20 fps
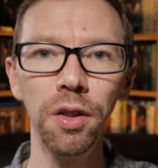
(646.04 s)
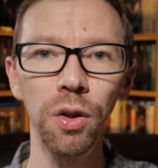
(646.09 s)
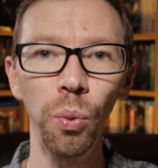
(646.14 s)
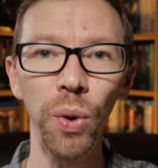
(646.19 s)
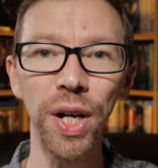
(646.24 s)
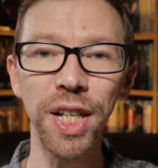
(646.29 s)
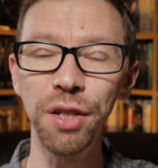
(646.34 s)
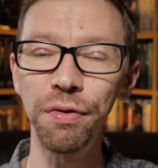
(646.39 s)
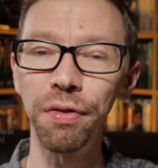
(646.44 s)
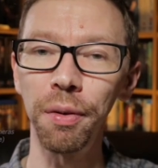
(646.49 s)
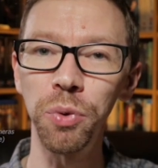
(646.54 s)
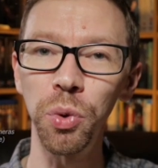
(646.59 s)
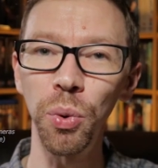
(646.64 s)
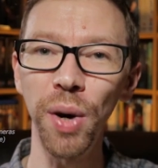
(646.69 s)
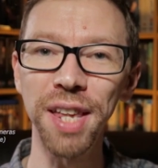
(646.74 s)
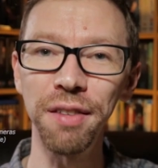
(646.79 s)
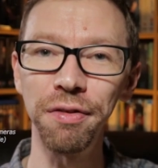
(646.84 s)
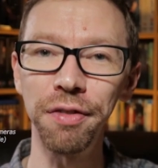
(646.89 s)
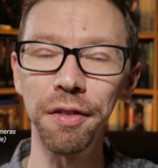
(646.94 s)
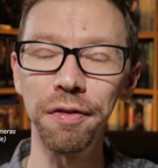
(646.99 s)
The Witch from
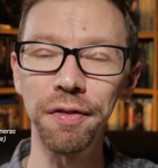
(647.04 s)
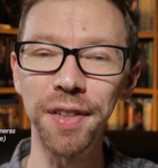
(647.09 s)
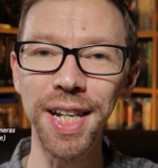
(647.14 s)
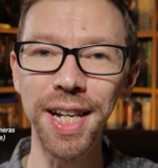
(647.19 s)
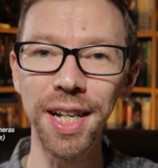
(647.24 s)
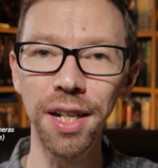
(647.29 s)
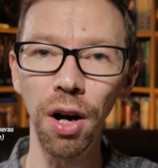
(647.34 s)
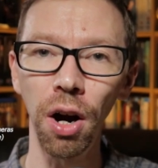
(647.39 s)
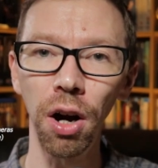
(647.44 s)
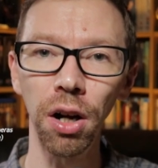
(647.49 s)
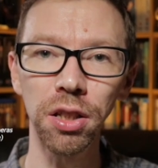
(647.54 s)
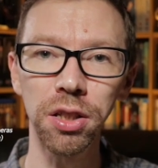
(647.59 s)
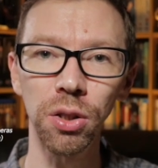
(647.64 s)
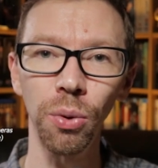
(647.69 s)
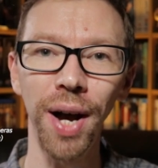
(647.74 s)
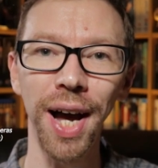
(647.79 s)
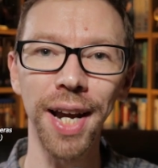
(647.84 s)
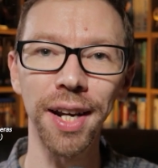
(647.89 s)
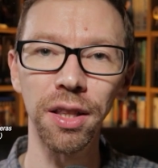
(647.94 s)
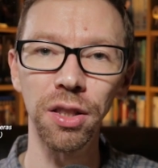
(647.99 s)
2015
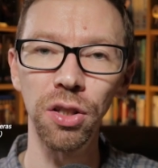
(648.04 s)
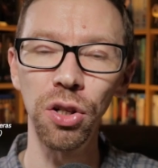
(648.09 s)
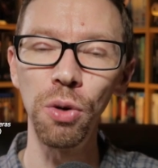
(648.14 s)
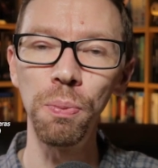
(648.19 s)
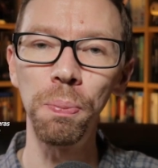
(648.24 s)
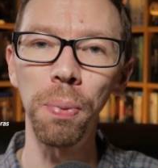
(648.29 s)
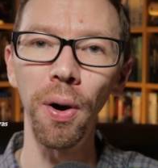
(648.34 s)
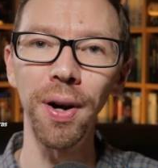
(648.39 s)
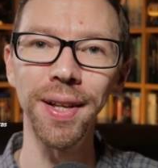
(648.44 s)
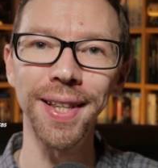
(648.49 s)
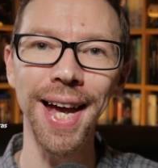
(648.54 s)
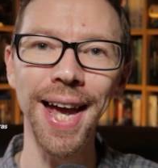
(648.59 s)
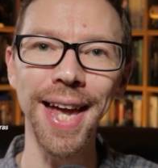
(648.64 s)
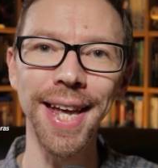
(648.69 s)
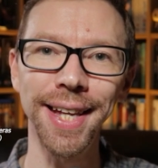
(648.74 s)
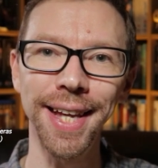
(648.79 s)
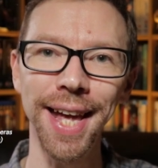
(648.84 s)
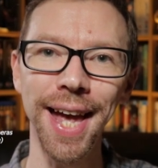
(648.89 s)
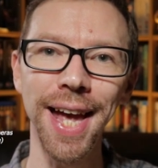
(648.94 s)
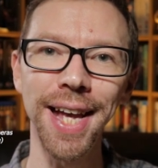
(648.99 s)
also had a
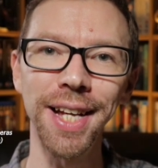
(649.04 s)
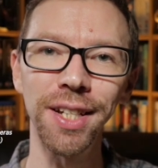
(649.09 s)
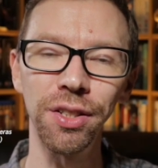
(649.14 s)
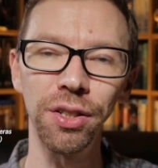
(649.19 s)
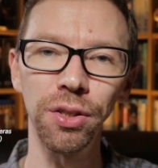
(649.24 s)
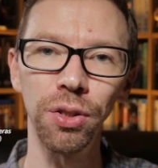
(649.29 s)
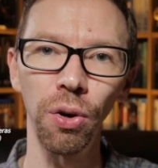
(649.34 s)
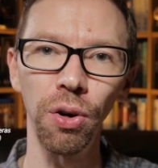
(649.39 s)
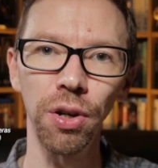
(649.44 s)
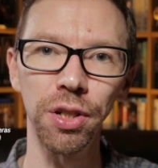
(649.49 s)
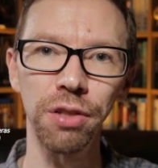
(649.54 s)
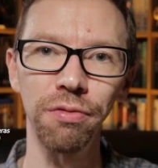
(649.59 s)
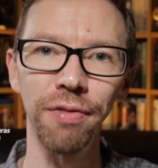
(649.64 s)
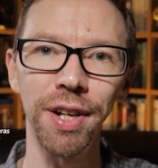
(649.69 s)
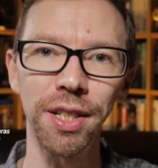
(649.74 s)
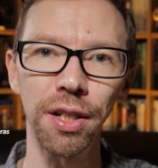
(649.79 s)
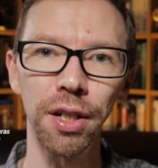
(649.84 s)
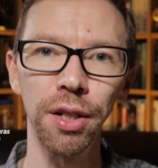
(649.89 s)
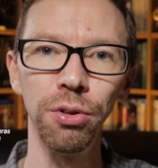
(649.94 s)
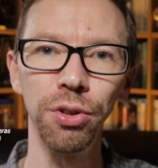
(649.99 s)
2.8K source
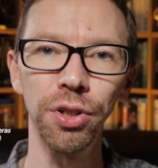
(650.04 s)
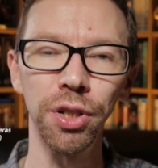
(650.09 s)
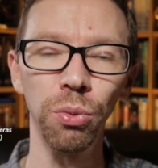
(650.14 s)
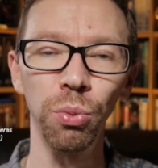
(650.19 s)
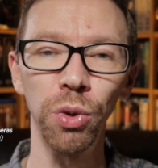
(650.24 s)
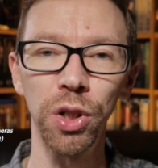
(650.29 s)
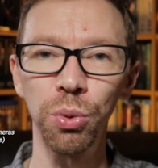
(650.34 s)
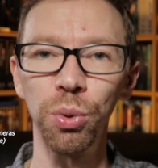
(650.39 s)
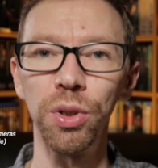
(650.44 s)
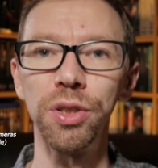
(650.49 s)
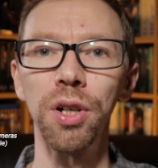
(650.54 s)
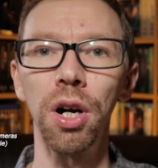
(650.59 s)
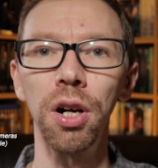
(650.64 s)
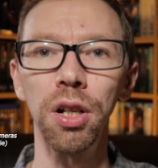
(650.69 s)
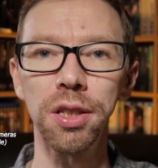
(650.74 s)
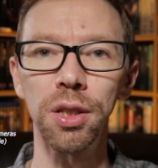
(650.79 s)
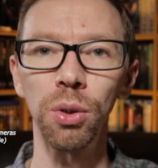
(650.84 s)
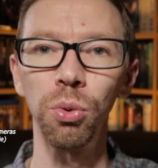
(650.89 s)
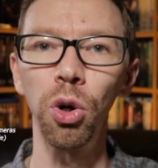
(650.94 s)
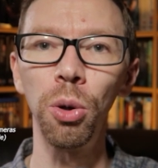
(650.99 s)
resolution, which was
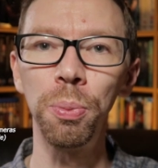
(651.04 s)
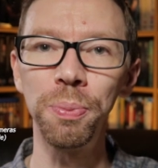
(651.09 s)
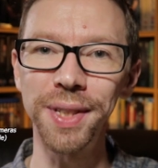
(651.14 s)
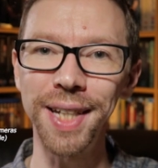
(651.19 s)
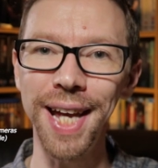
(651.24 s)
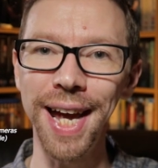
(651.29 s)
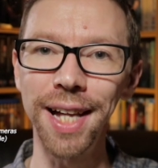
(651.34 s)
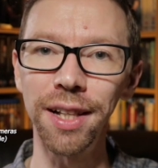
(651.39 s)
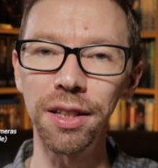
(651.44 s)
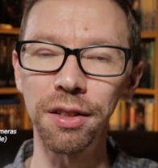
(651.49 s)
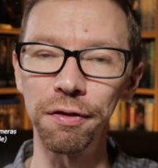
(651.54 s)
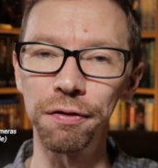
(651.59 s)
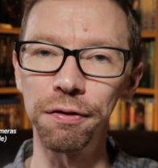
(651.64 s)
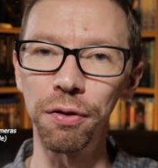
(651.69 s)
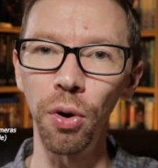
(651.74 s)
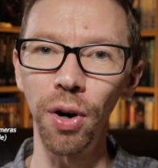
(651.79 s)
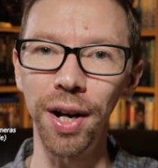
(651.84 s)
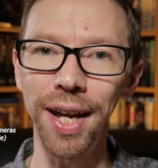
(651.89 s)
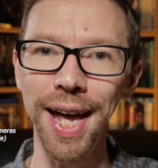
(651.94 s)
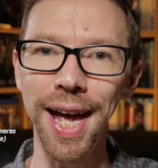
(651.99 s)
also upscaled to
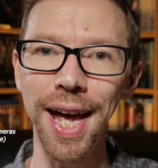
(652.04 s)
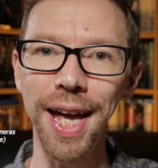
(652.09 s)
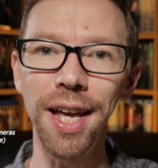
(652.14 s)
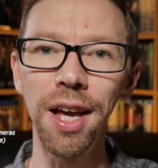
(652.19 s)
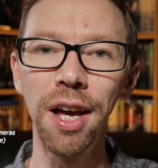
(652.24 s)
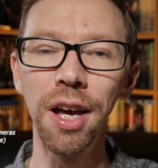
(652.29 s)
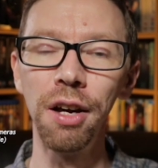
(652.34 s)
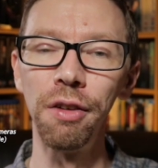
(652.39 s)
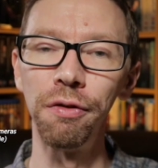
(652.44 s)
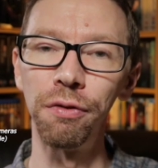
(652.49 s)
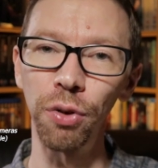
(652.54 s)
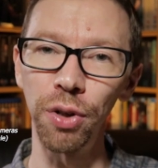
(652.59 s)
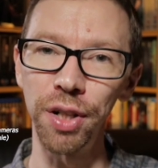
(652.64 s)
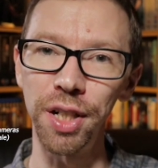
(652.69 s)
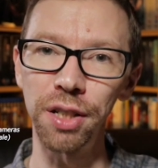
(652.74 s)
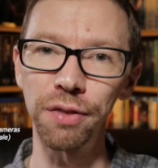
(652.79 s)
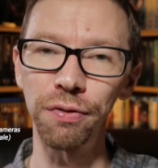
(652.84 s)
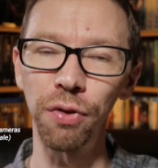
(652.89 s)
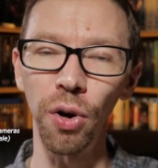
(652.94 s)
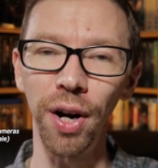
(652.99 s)
4K for
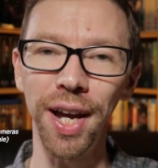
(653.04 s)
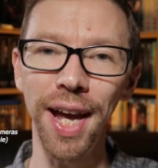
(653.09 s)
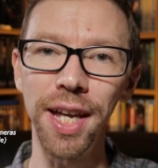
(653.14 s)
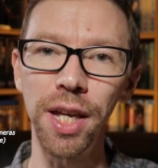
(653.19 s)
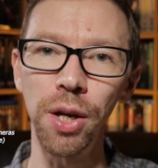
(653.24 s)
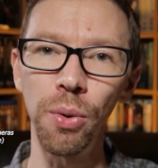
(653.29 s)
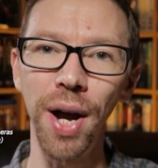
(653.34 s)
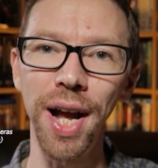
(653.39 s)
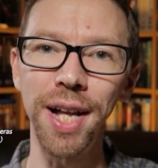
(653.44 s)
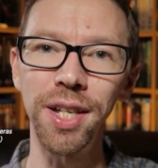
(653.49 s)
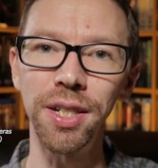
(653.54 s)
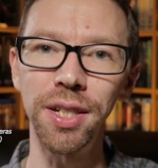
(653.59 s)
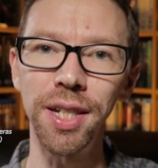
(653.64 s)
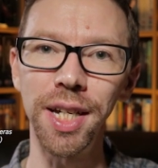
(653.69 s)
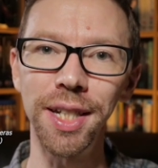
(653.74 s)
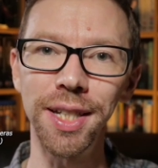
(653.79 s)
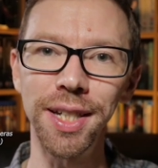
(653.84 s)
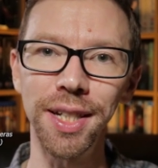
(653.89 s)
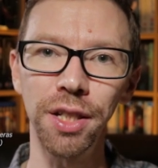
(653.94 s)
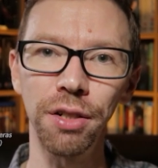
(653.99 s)
this 4K
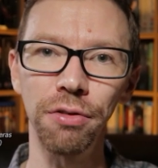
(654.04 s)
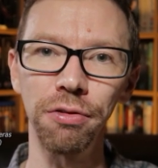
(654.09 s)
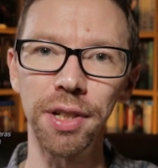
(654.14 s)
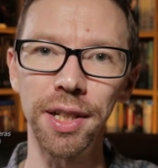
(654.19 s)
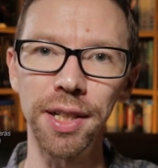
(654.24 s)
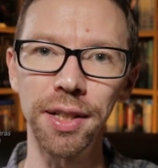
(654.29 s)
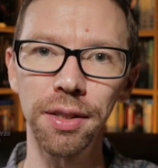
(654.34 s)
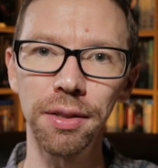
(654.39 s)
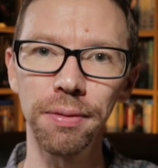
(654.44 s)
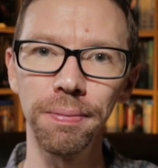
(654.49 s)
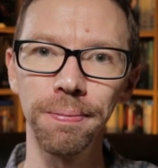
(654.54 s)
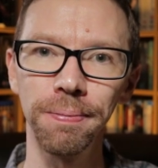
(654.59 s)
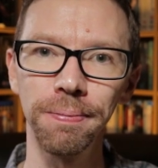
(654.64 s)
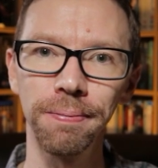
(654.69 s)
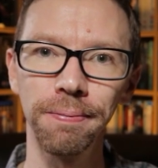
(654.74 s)
UHD disc release.